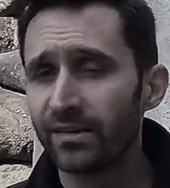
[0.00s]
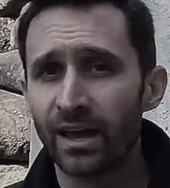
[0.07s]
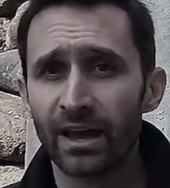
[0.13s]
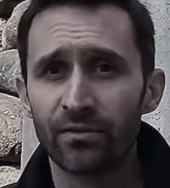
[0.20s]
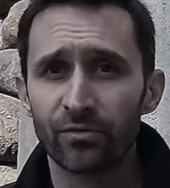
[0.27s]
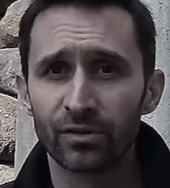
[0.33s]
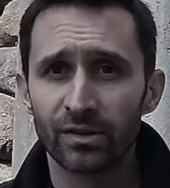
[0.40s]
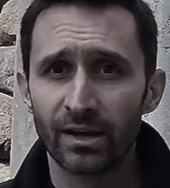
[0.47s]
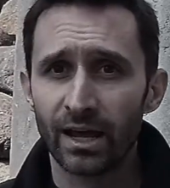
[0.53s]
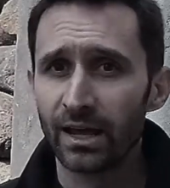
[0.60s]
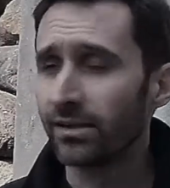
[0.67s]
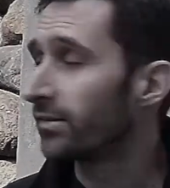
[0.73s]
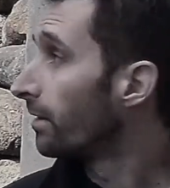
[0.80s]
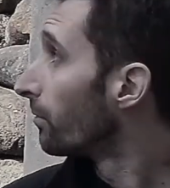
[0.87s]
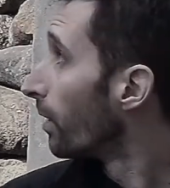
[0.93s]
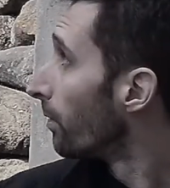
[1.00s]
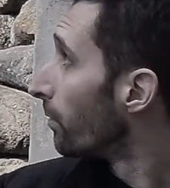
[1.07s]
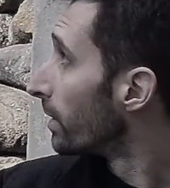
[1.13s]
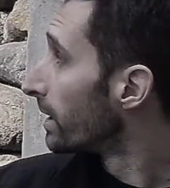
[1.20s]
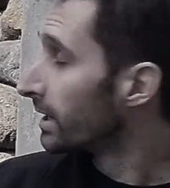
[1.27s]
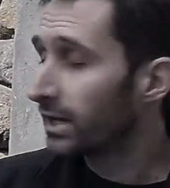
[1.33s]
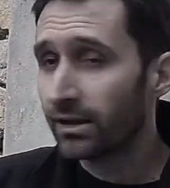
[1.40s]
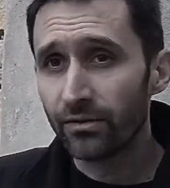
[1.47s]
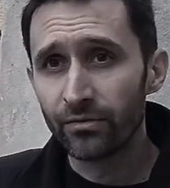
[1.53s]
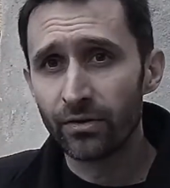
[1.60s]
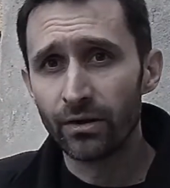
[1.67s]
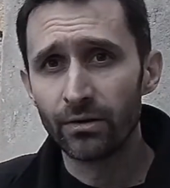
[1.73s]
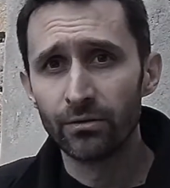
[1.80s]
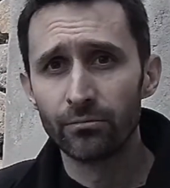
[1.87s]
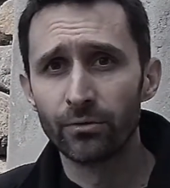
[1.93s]
I had for today is I wanted to
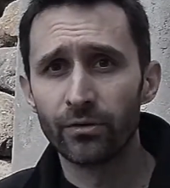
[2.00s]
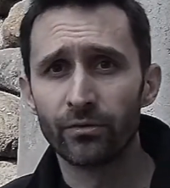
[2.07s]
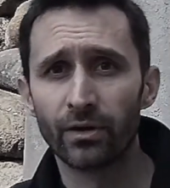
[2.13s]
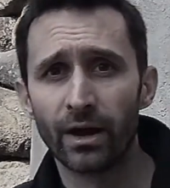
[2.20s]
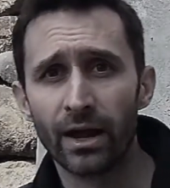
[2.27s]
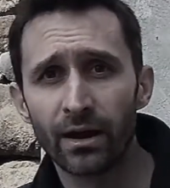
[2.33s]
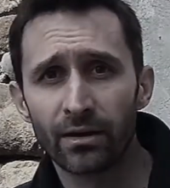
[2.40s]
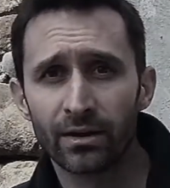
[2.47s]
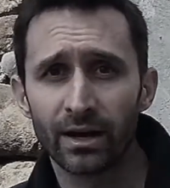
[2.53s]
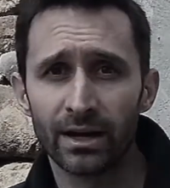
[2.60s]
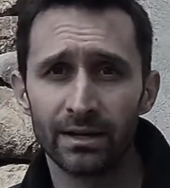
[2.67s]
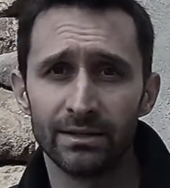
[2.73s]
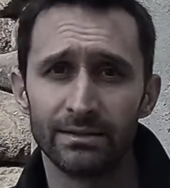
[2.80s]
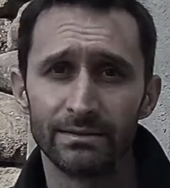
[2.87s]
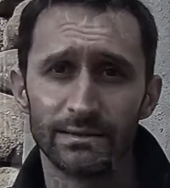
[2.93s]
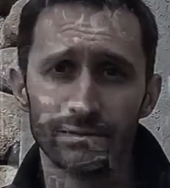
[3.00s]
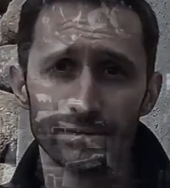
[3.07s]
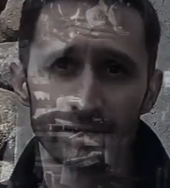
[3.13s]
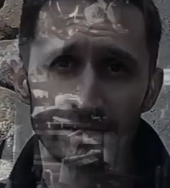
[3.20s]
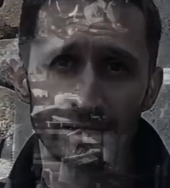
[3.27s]
give River a haircut. It's